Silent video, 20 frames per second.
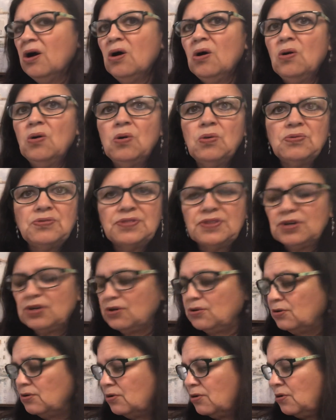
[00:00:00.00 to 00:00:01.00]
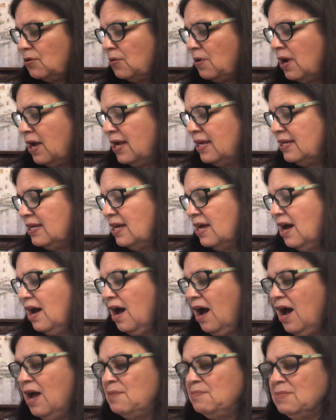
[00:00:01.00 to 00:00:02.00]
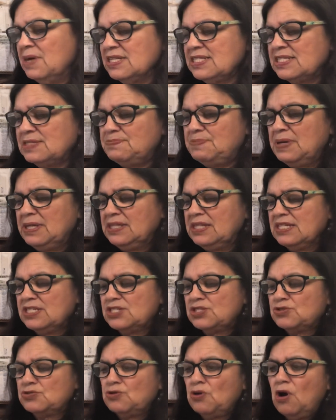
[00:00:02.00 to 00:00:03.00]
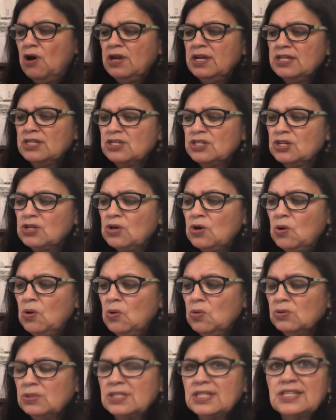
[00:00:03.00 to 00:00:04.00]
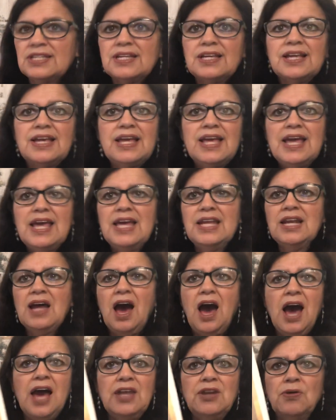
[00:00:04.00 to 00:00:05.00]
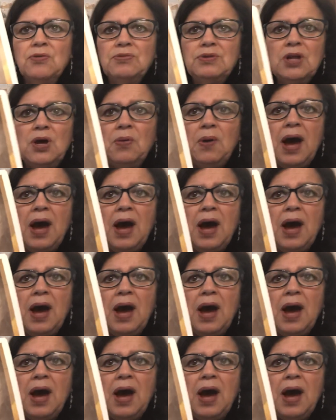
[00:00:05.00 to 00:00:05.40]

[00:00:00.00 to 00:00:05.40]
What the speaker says: "Oh," the girl cried, "I must spin this straw into gold, and I don't know